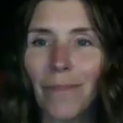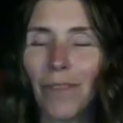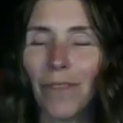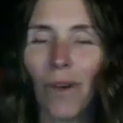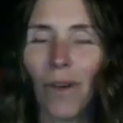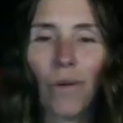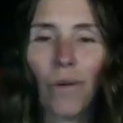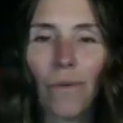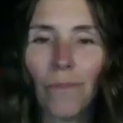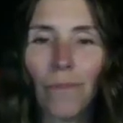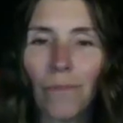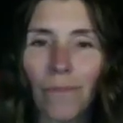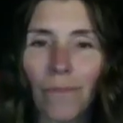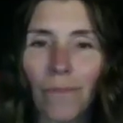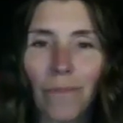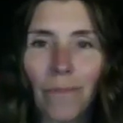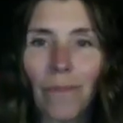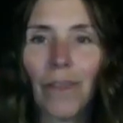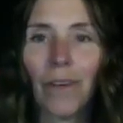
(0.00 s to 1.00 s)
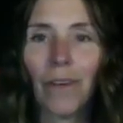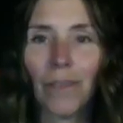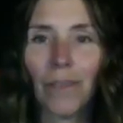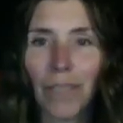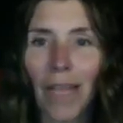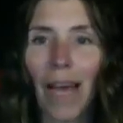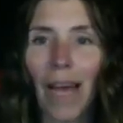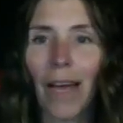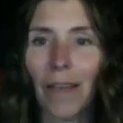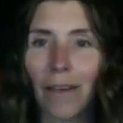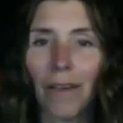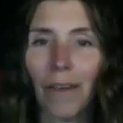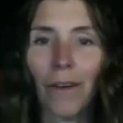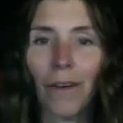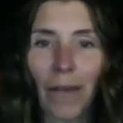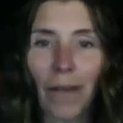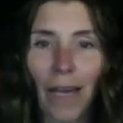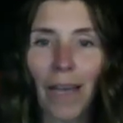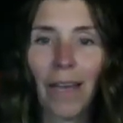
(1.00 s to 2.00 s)
so there's that,
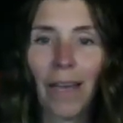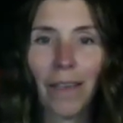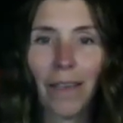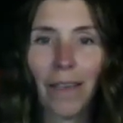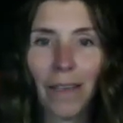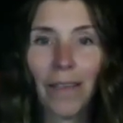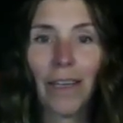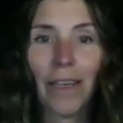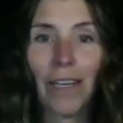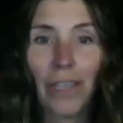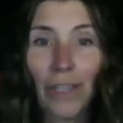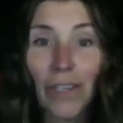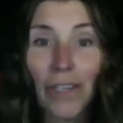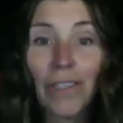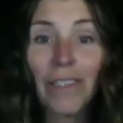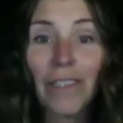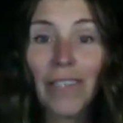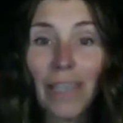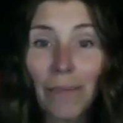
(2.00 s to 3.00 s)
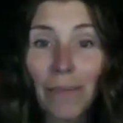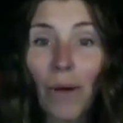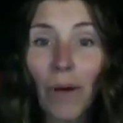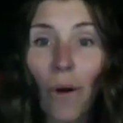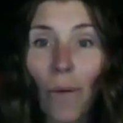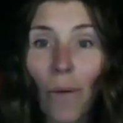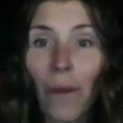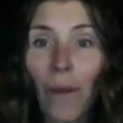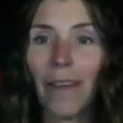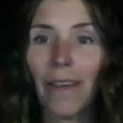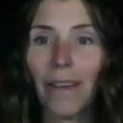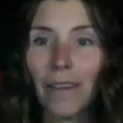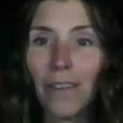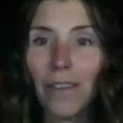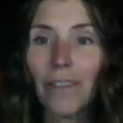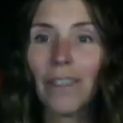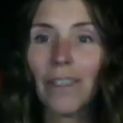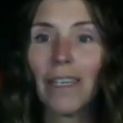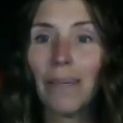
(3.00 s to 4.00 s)
okay? And you just keep going.
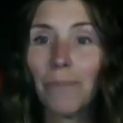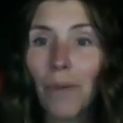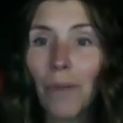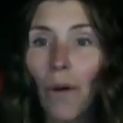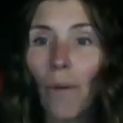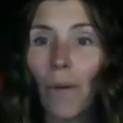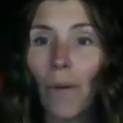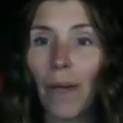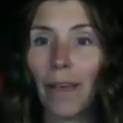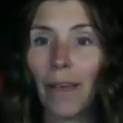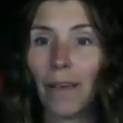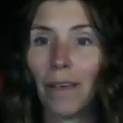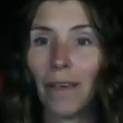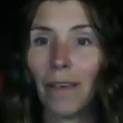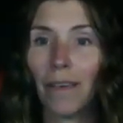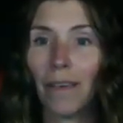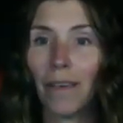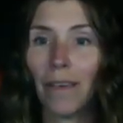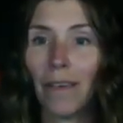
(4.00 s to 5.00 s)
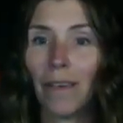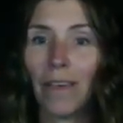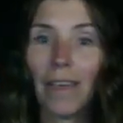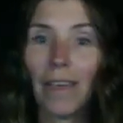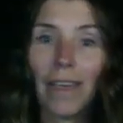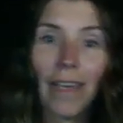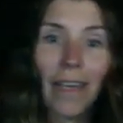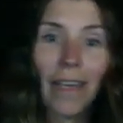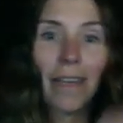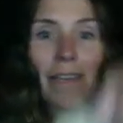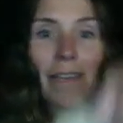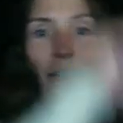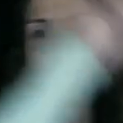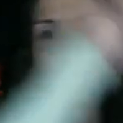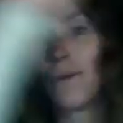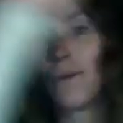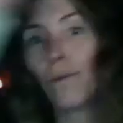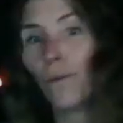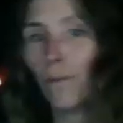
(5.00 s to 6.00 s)
Just keep going. You can't
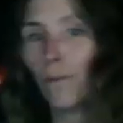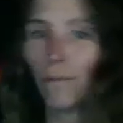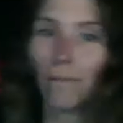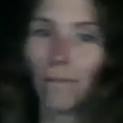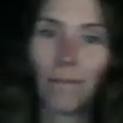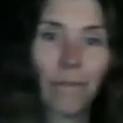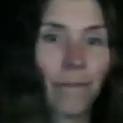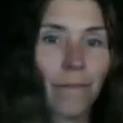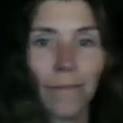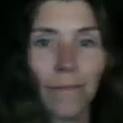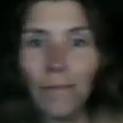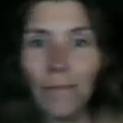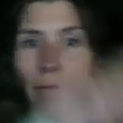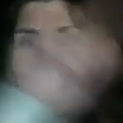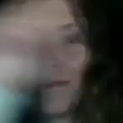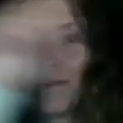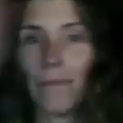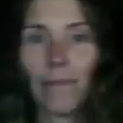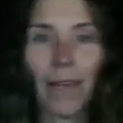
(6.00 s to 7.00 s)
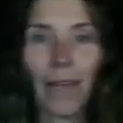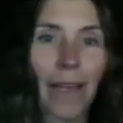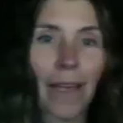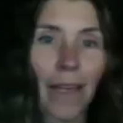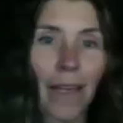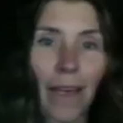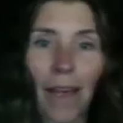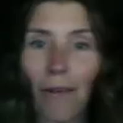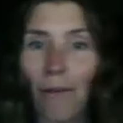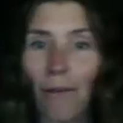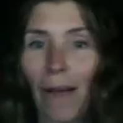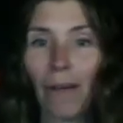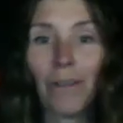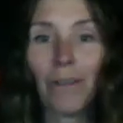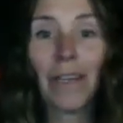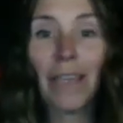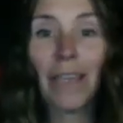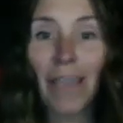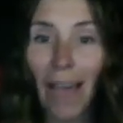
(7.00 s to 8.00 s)
go like
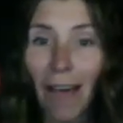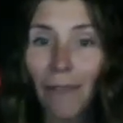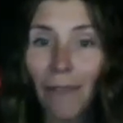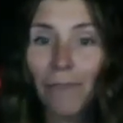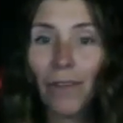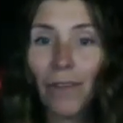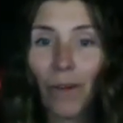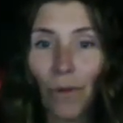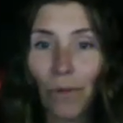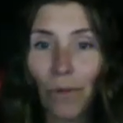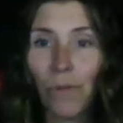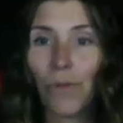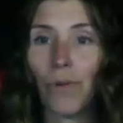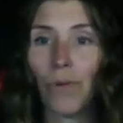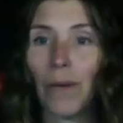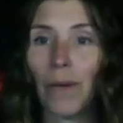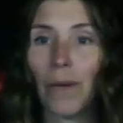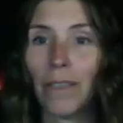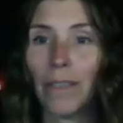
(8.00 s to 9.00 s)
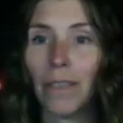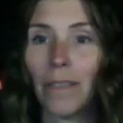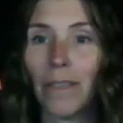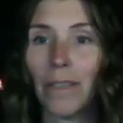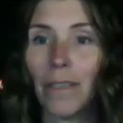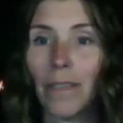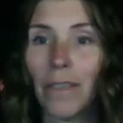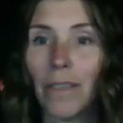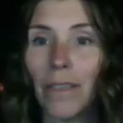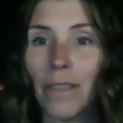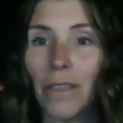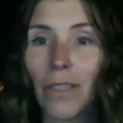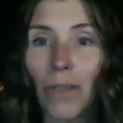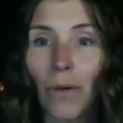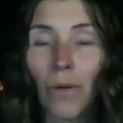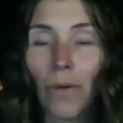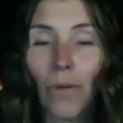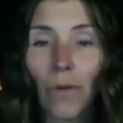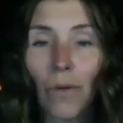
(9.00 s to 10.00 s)
around it. You have to go through it.
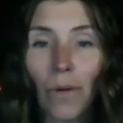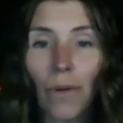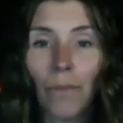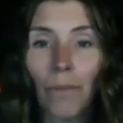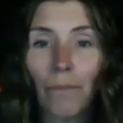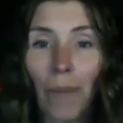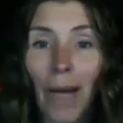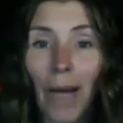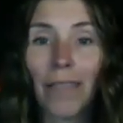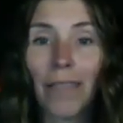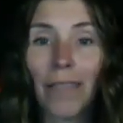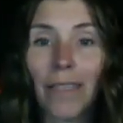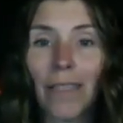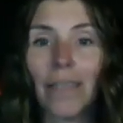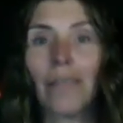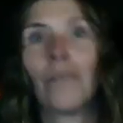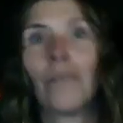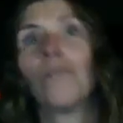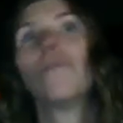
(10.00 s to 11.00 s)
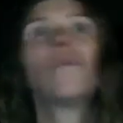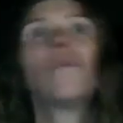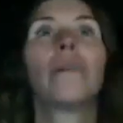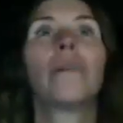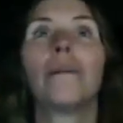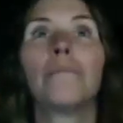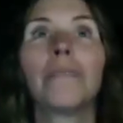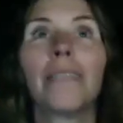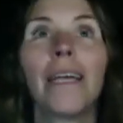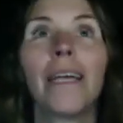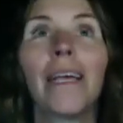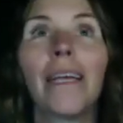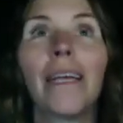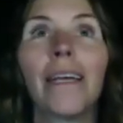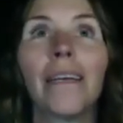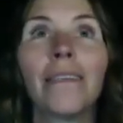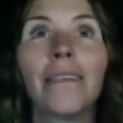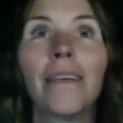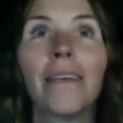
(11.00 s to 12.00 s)
So, but what I'm saying
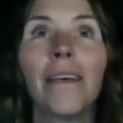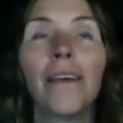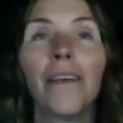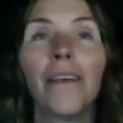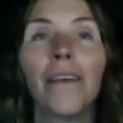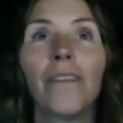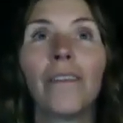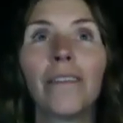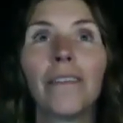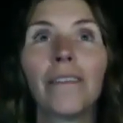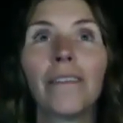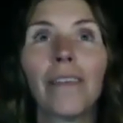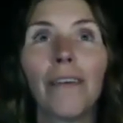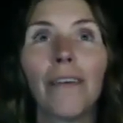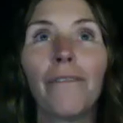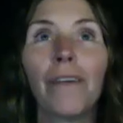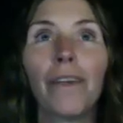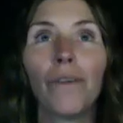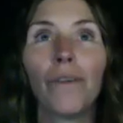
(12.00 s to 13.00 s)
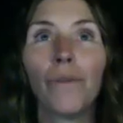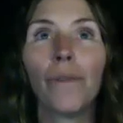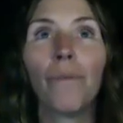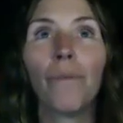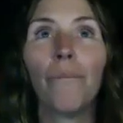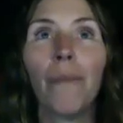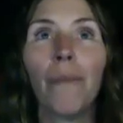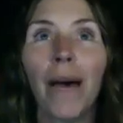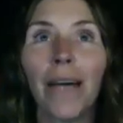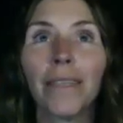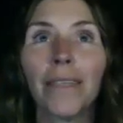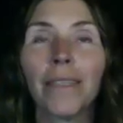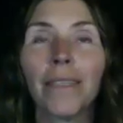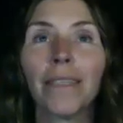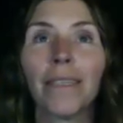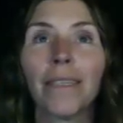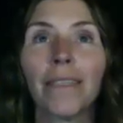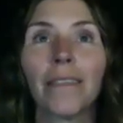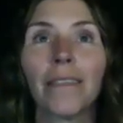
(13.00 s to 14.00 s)
is, this is giving you the
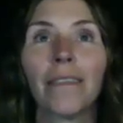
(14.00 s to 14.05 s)
best